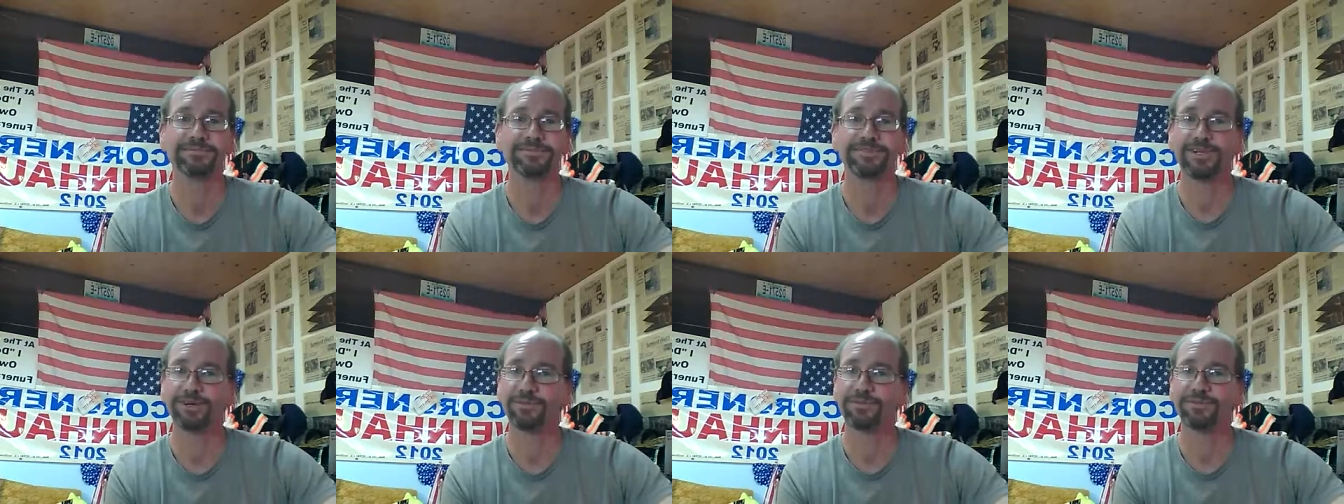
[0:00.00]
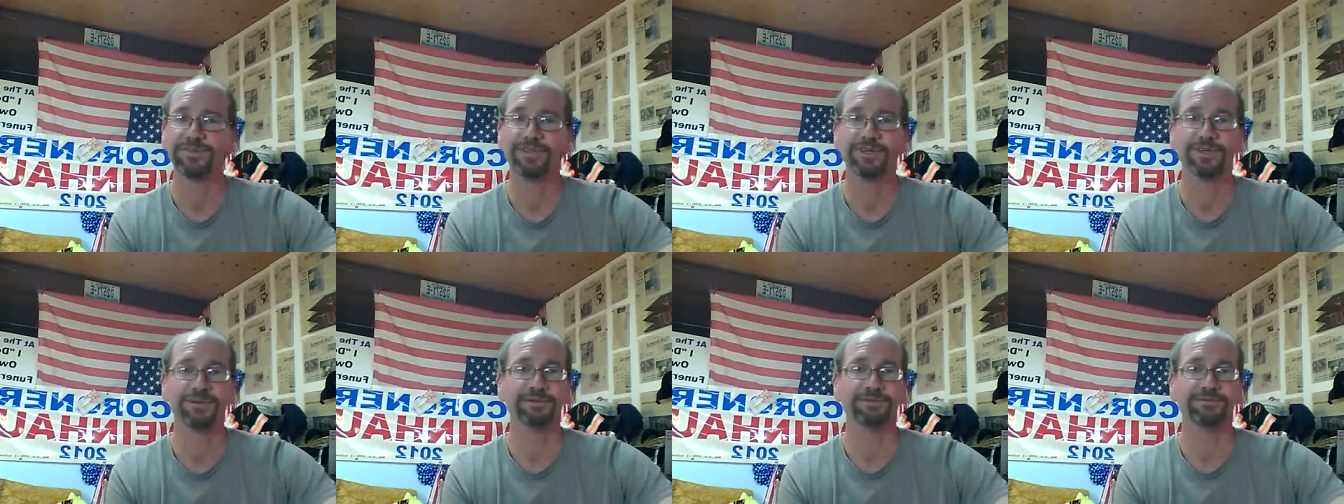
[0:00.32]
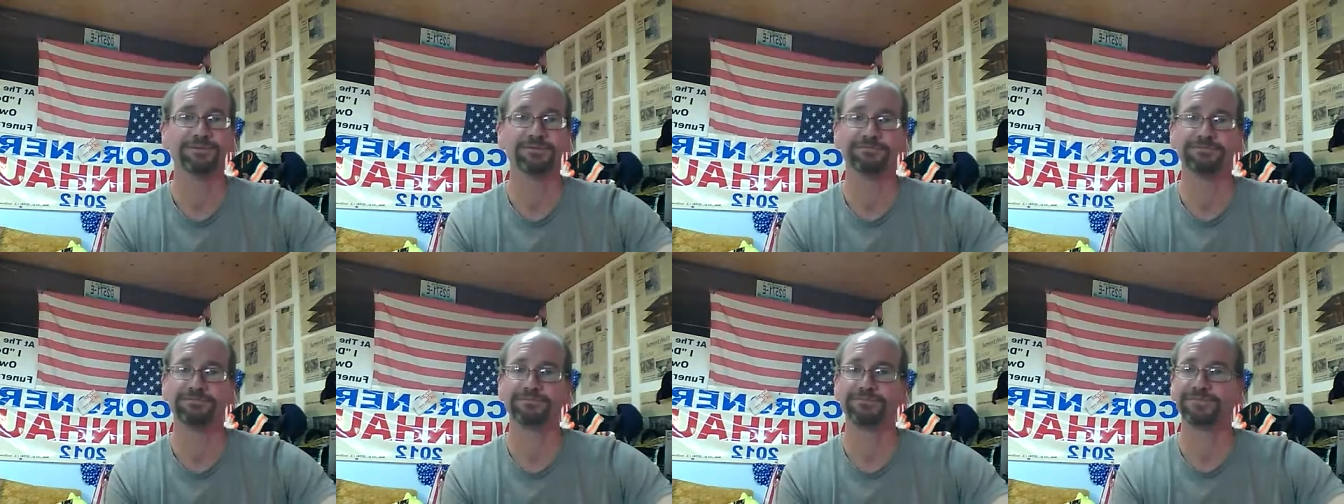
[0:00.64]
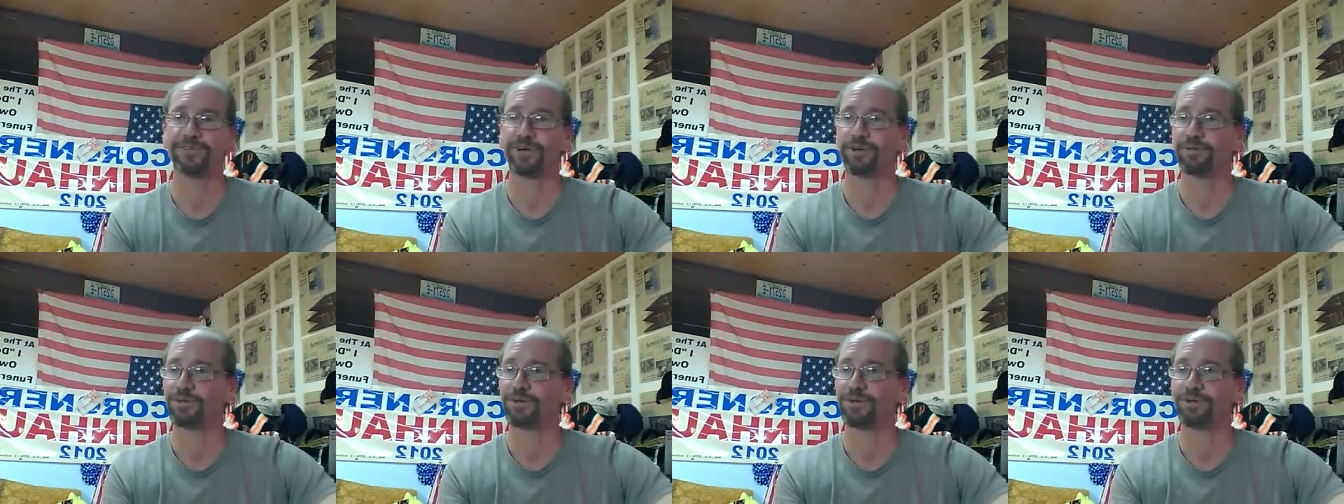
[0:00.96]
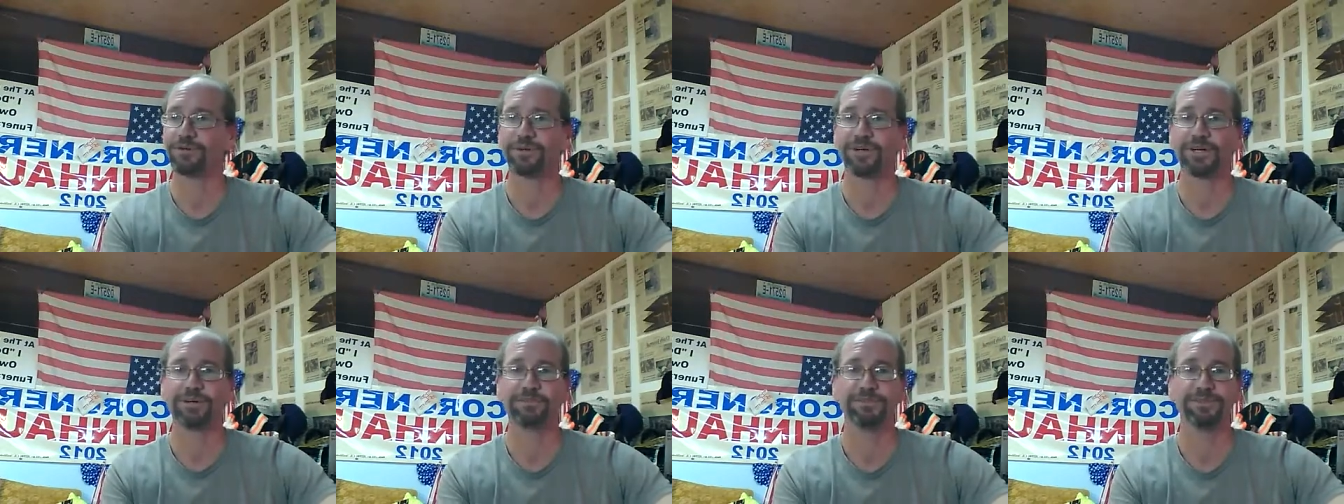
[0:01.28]
Don't know
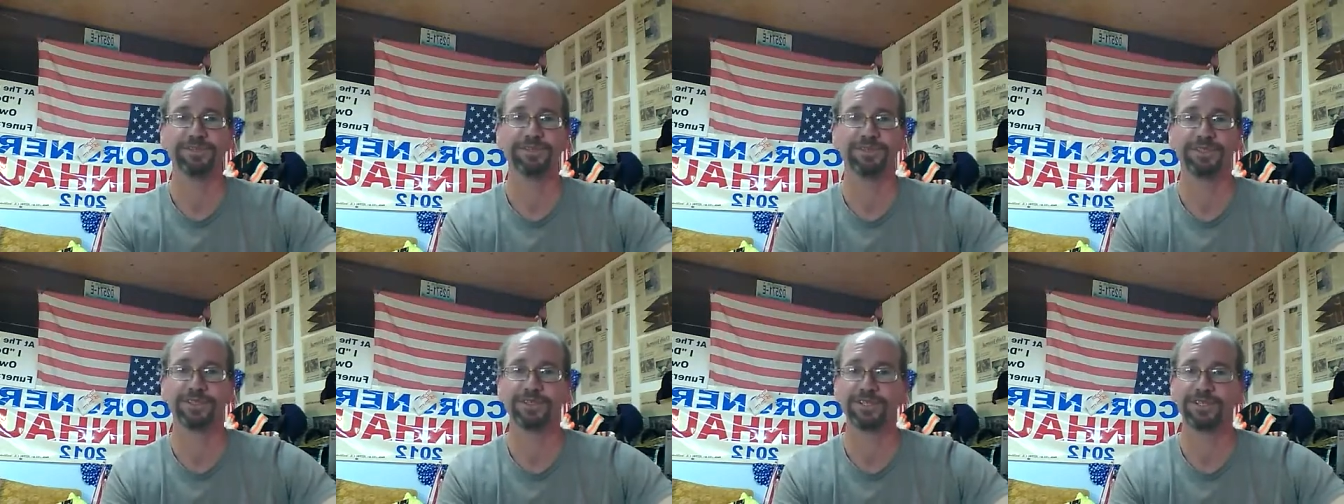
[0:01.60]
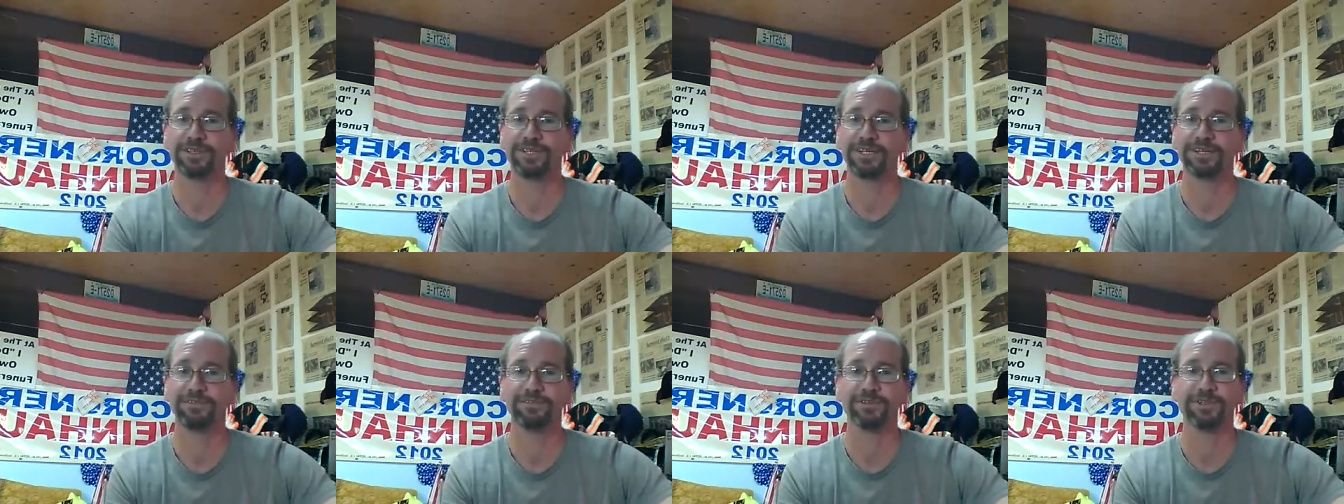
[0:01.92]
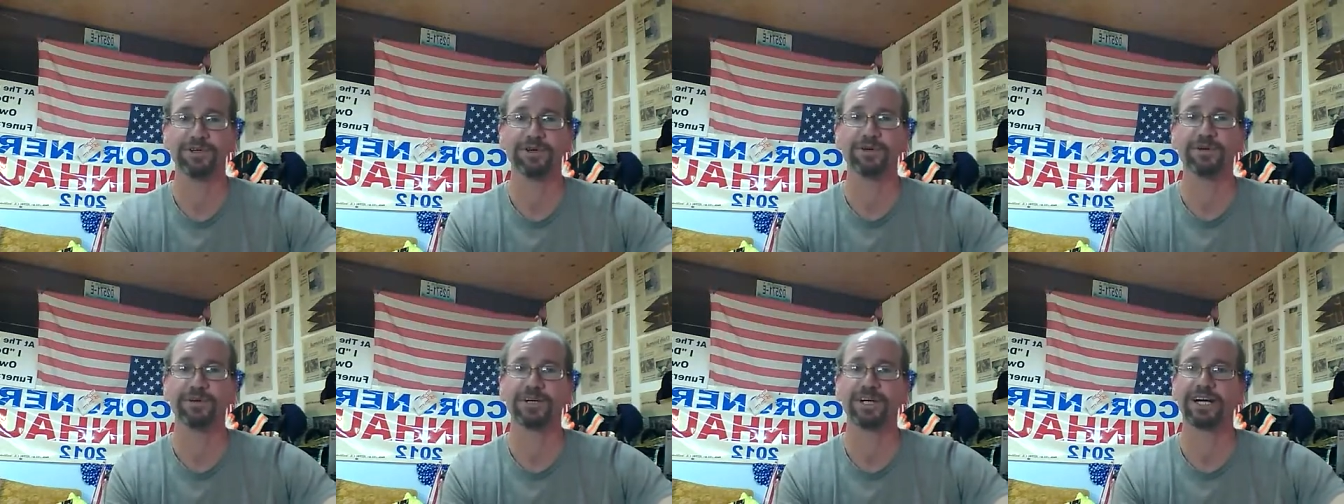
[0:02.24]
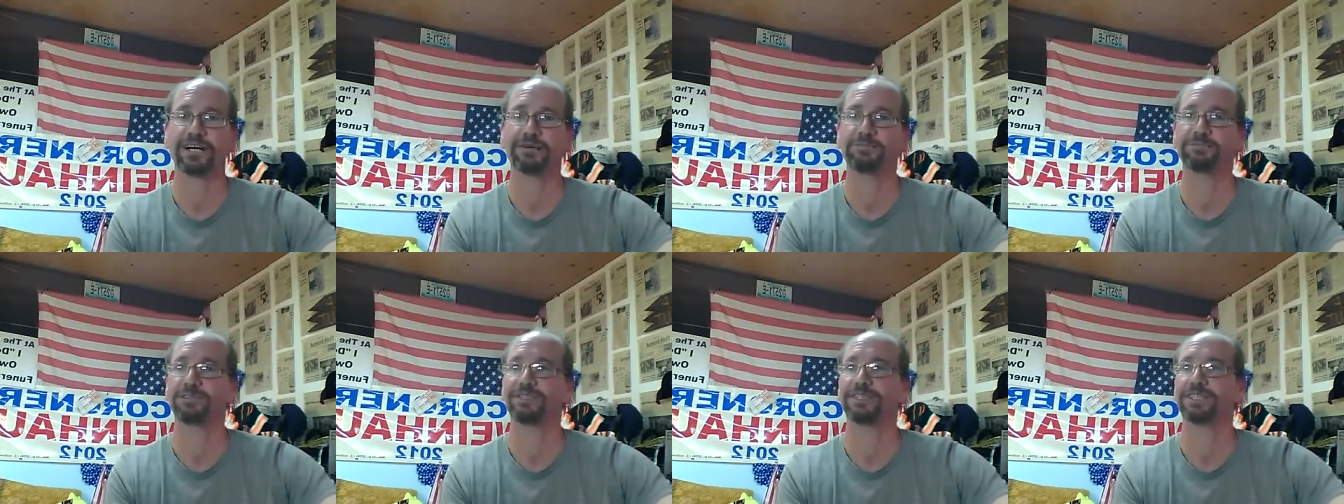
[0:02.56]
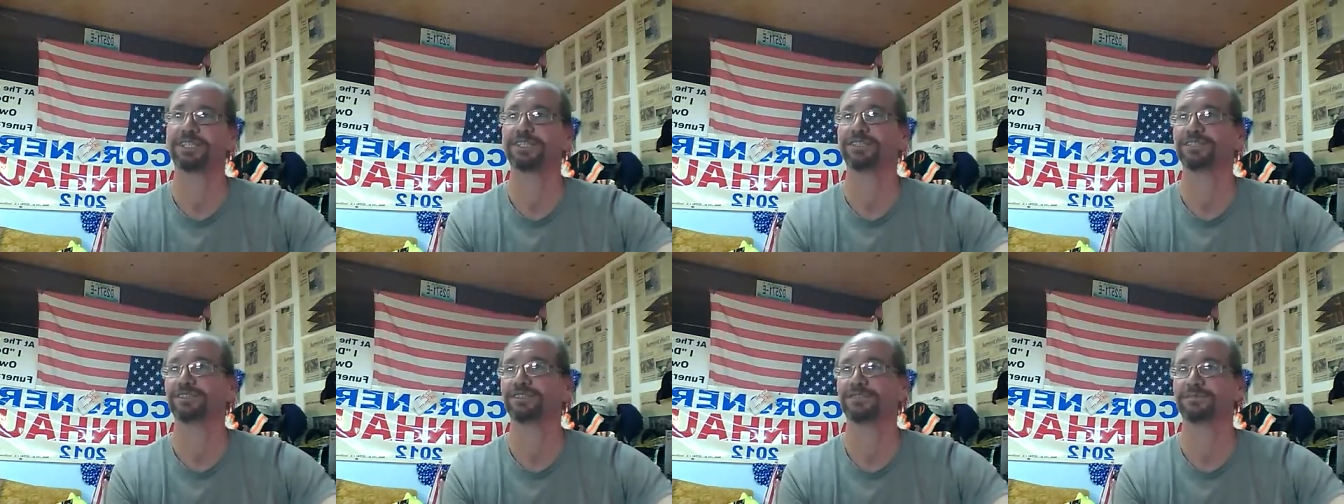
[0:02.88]
what I'm doing at all. Have no
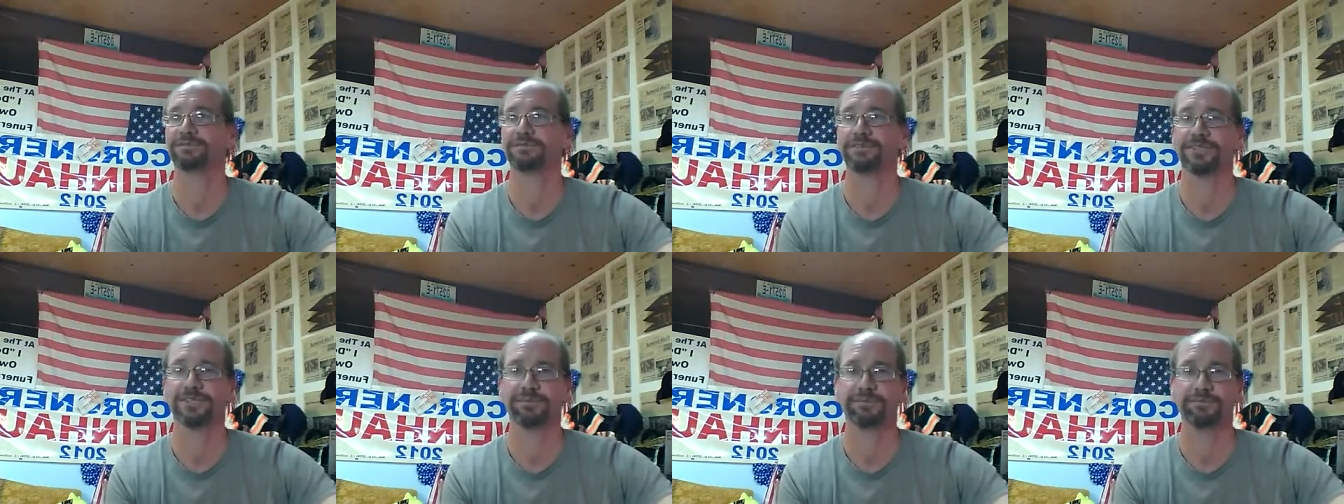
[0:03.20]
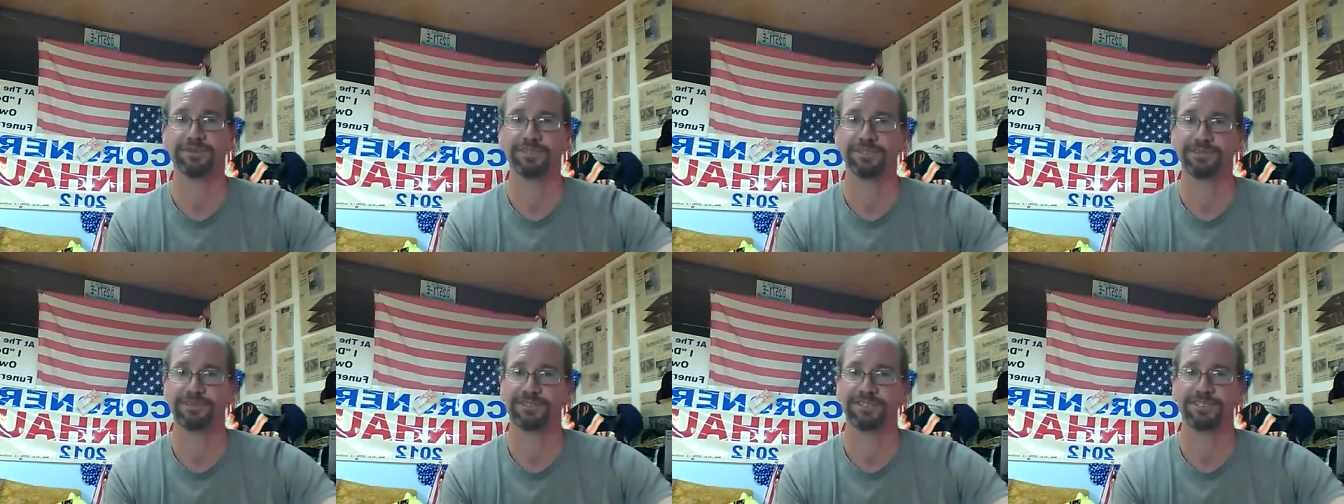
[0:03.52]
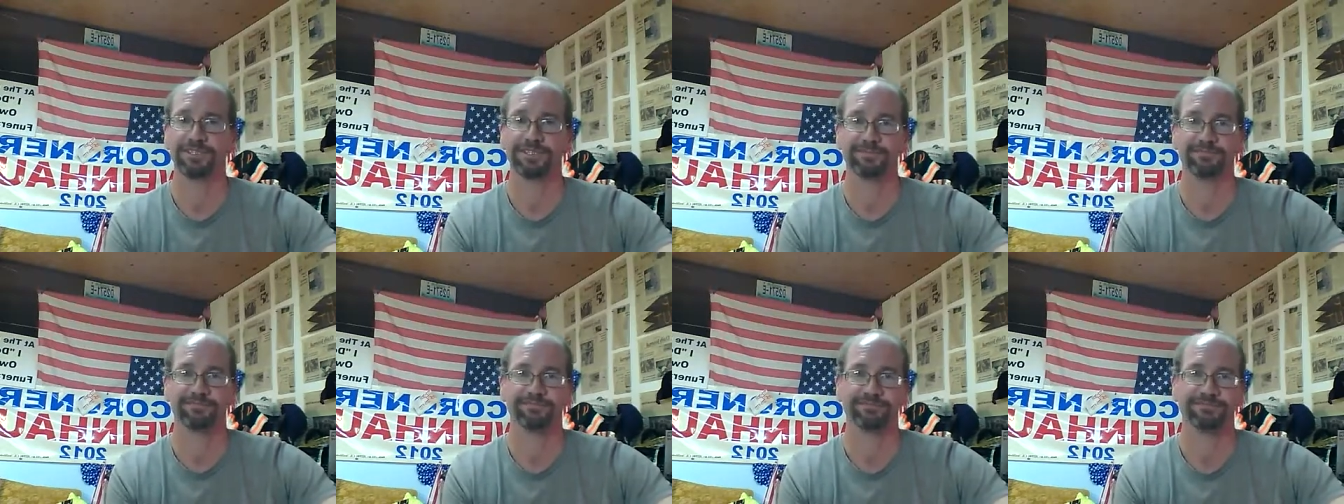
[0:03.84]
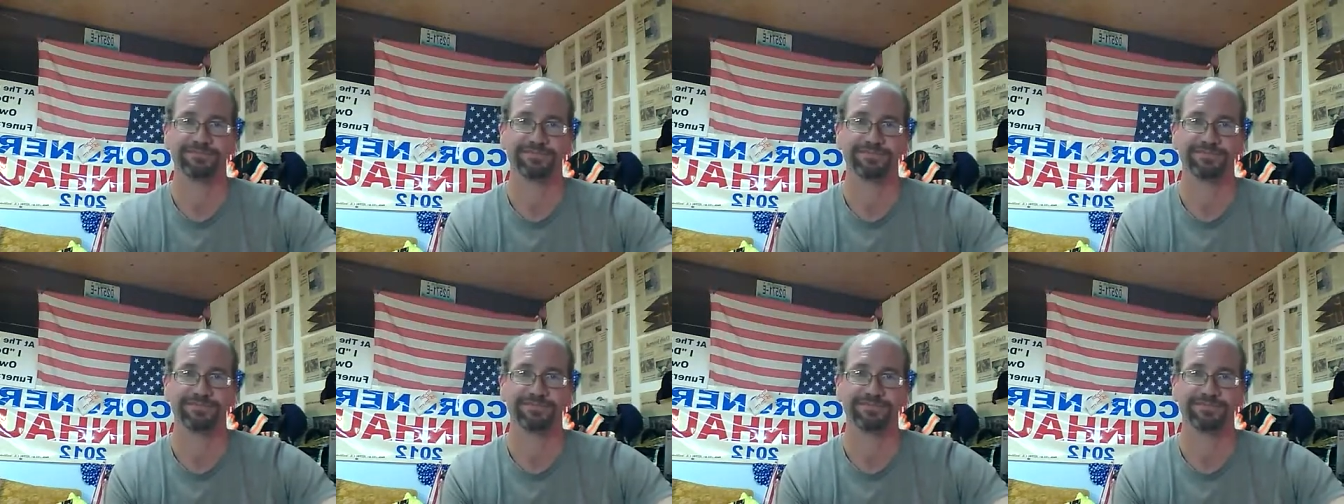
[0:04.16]
comprehension of what I'm doing here.